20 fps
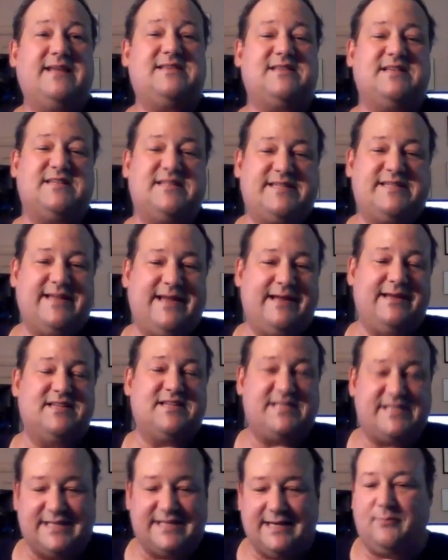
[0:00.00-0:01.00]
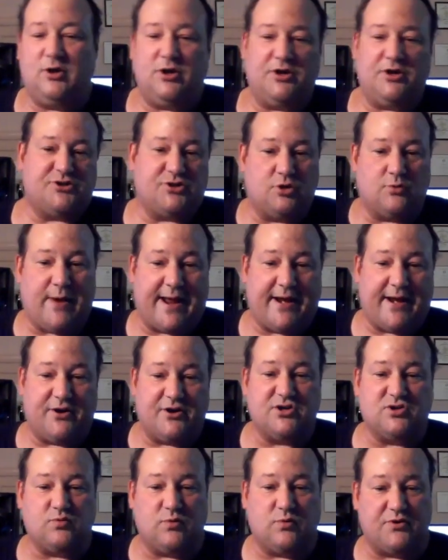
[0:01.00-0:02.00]
it's a scene similar to
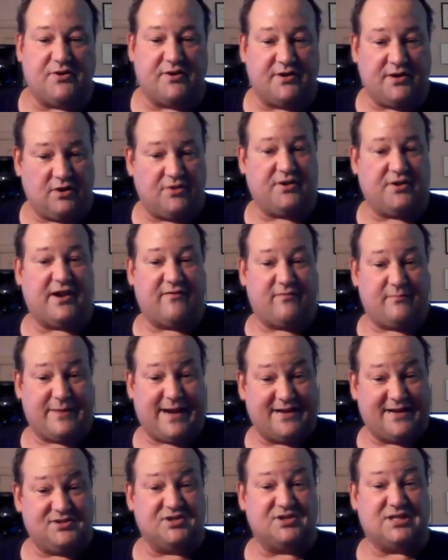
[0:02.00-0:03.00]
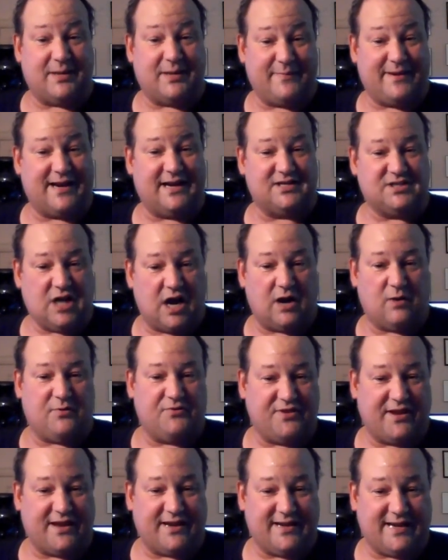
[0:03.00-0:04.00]
Raiders, where the government agents come in and
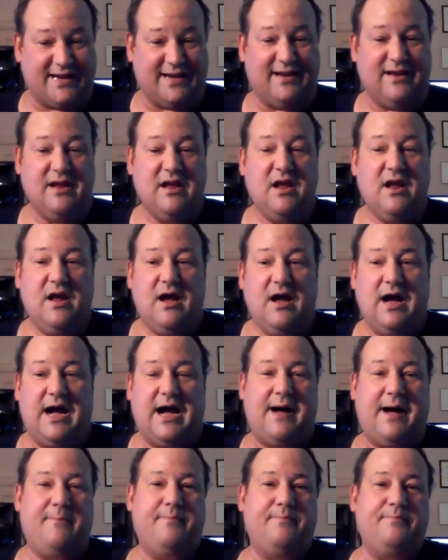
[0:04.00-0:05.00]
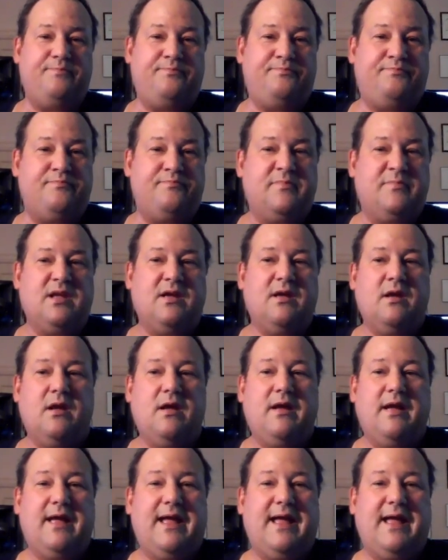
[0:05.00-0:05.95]
talk with Indy. And